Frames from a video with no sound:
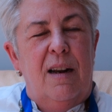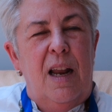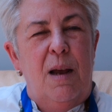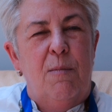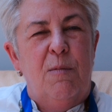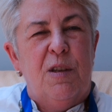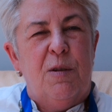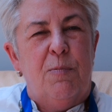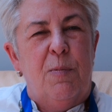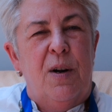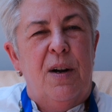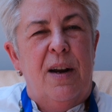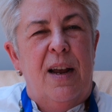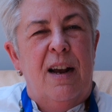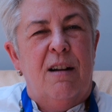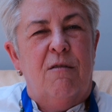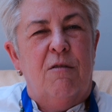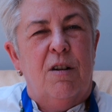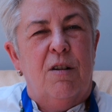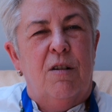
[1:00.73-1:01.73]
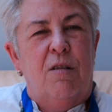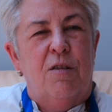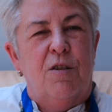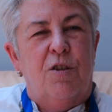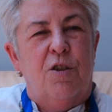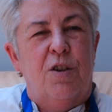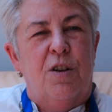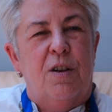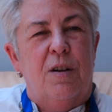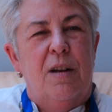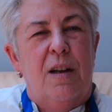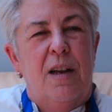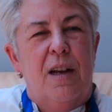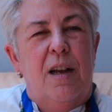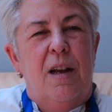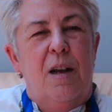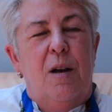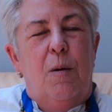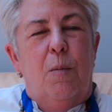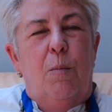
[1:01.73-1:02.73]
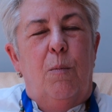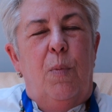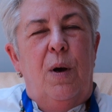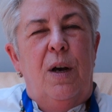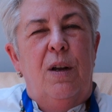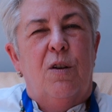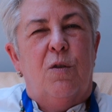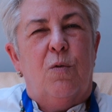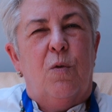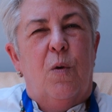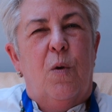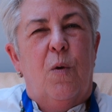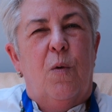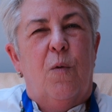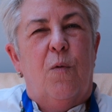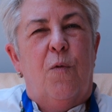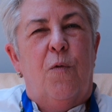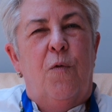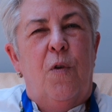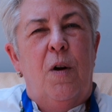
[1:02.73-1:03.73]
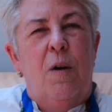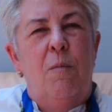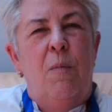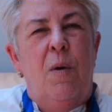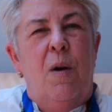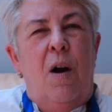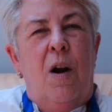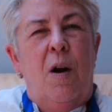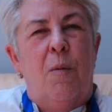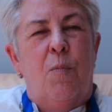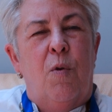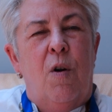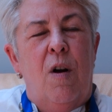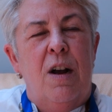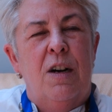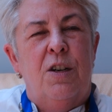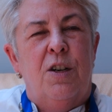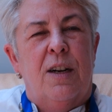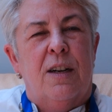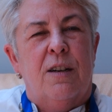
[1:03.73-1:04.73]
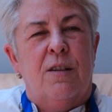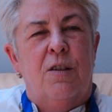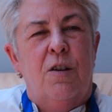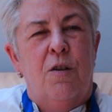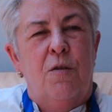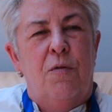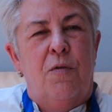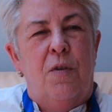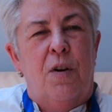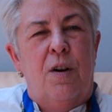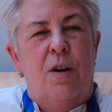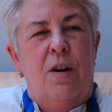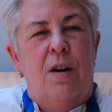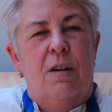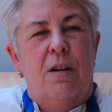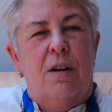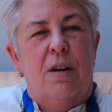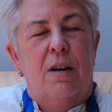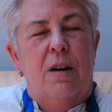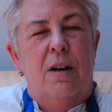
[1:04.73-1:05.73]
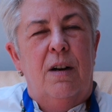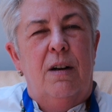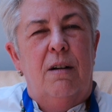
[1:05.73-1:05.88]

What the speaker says: climate smart agriculture, but from our project so far,